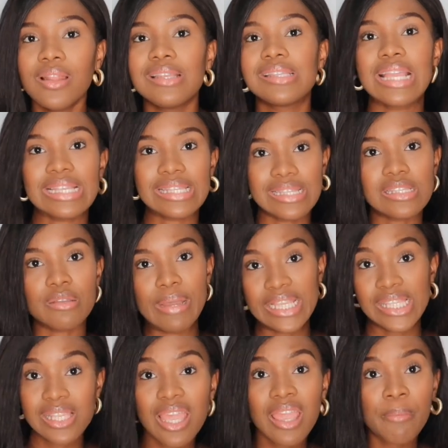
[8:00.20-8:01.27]
is getting to my
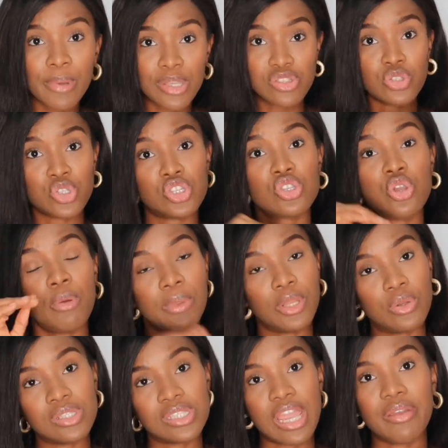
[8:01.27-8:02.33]
skin, but it's not just coming
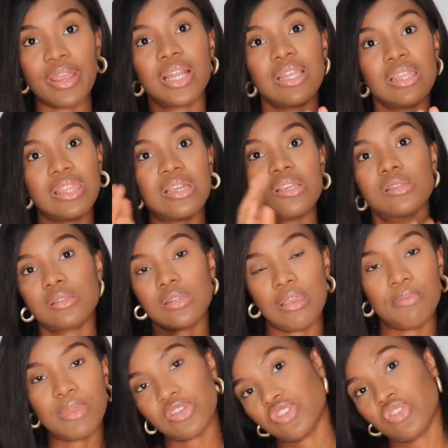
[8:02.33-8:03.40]
on directly, there's a
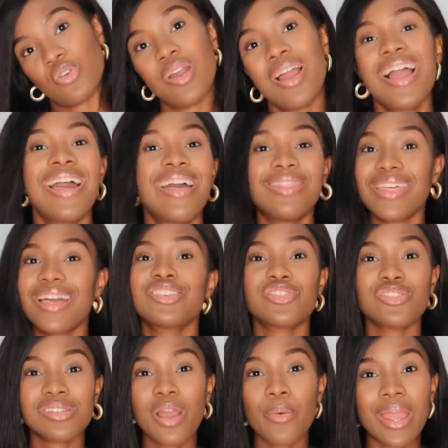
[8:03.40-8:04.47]
mixture. That's
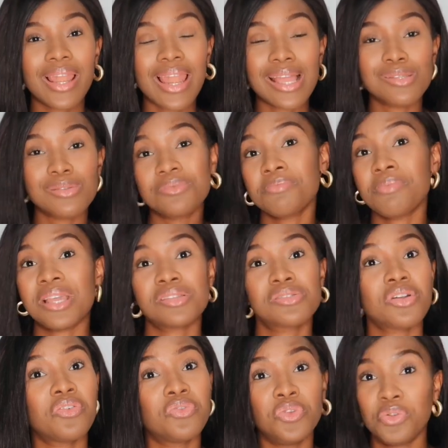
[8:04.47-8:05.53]
just how I like to do my
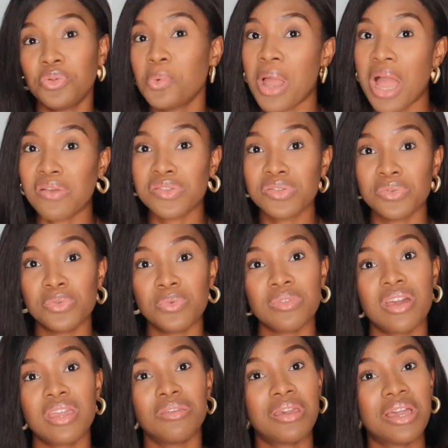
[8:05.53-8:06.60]
stuff. You don't have to do
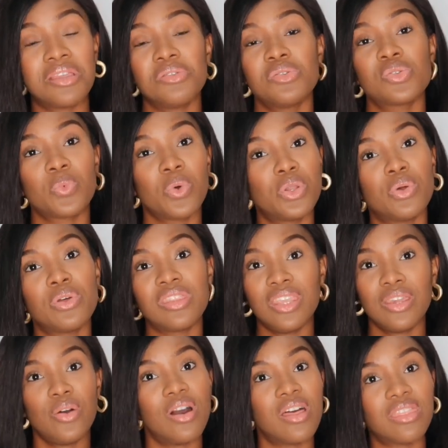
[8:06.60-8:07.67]
that, you can use one or
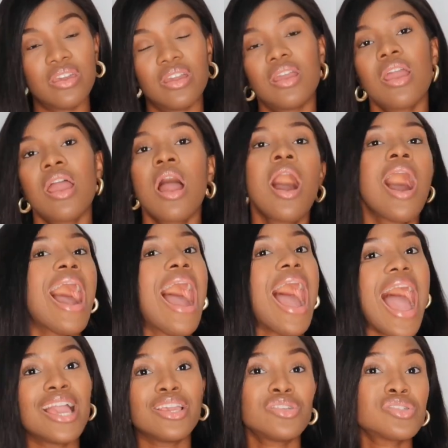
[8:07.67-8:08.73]
the other.
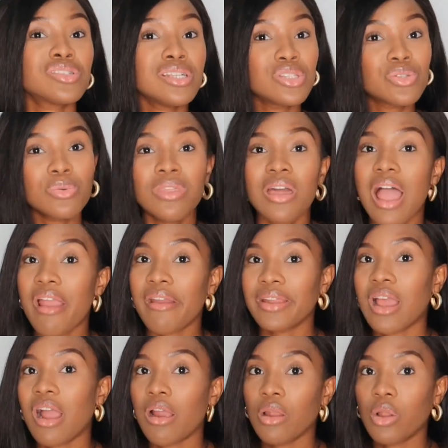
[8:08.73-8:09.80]
I usually do the
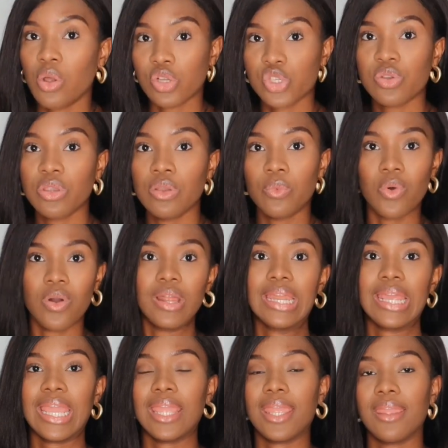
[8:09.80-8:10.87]
R&R Luxury one
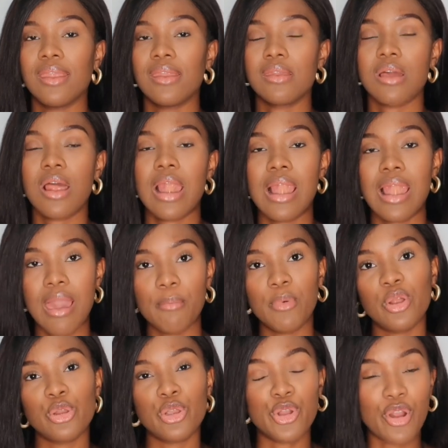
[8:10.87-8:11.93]
in
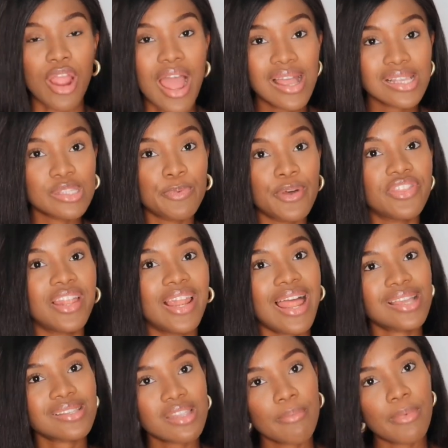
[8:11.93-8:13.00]
lemongrass, but the
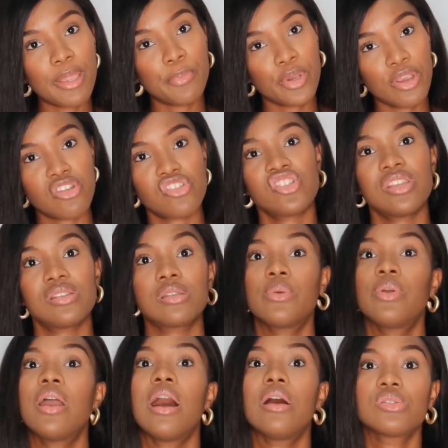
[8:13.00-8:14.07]
last time I purchased, they were
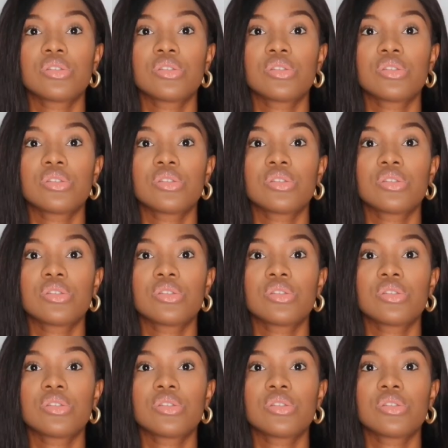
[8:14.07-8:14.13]
out